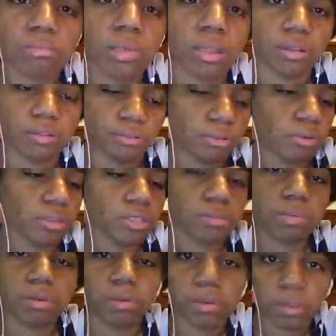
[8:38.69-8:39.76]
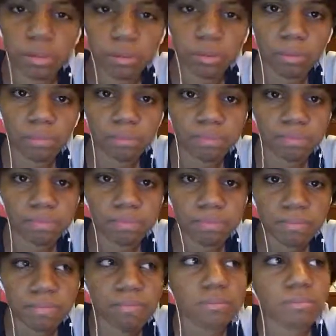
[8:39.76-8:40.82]
May the force be with you.
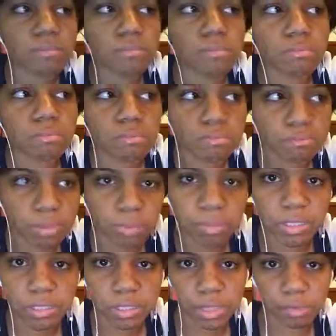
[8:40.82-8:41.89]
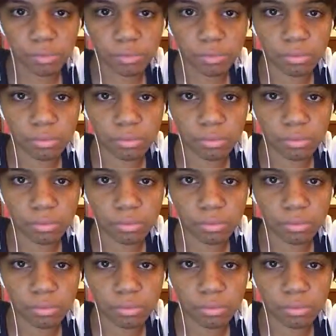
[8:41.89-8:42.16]
But be safe.